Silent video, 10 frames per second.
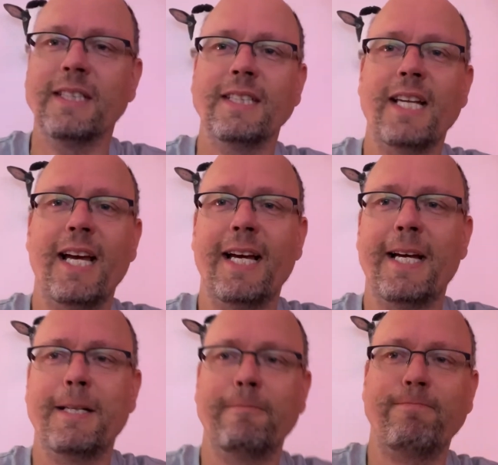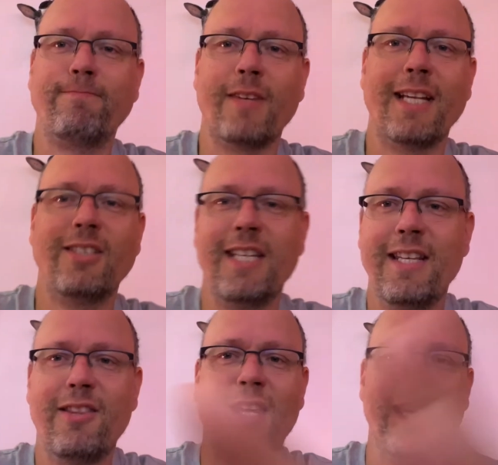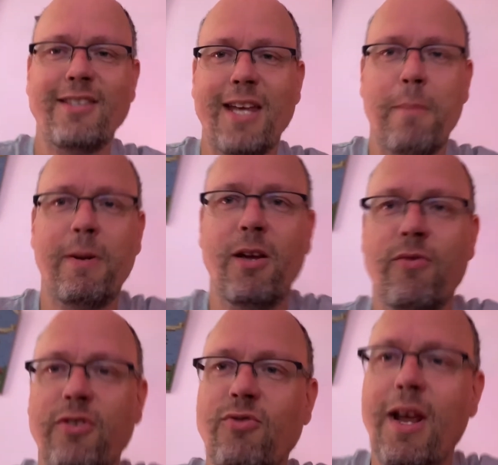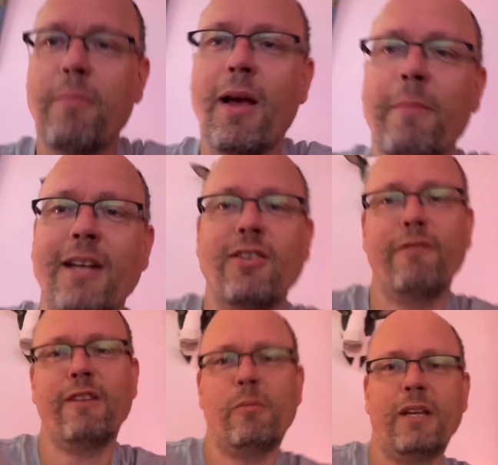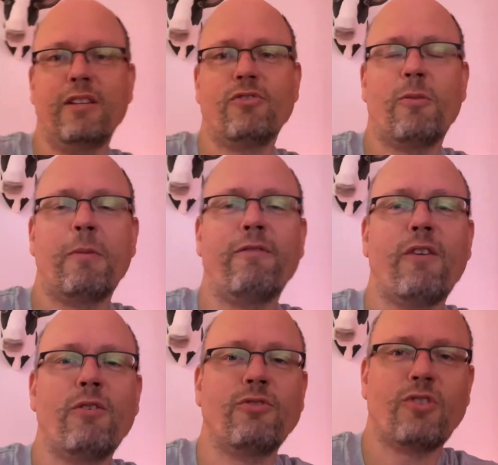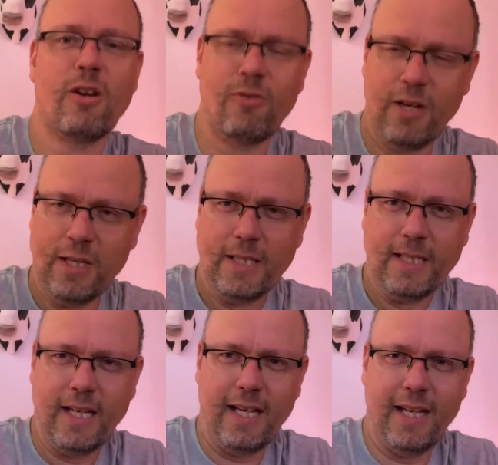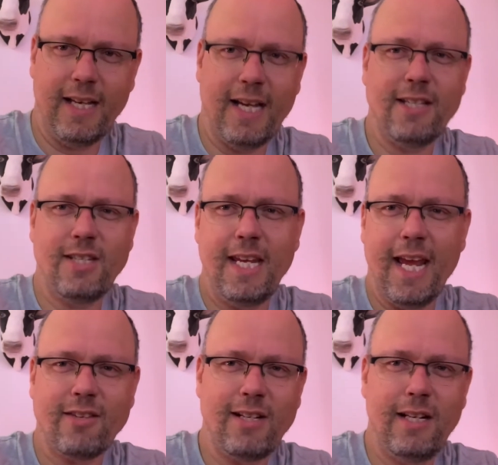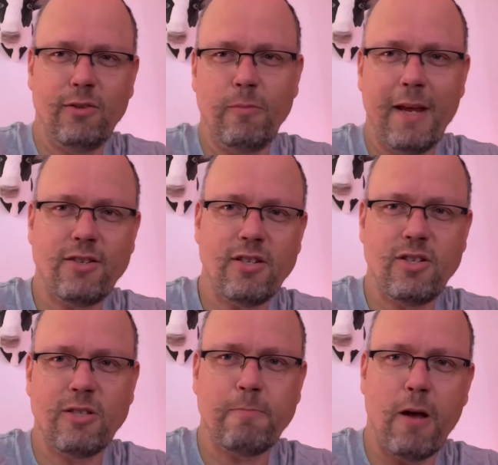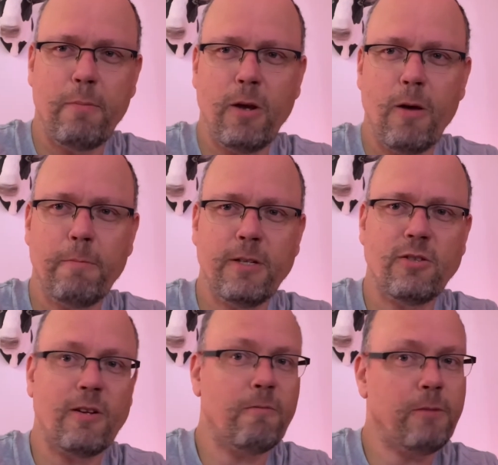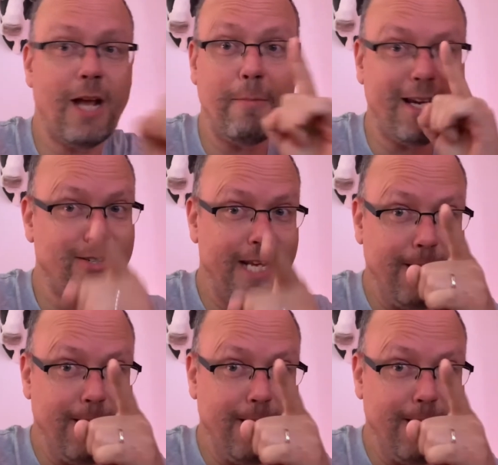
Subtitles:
I see things happening on the screen. I'm actually filming this on my phone, so I see actually little messages popping up and stuff, but I'm actually, you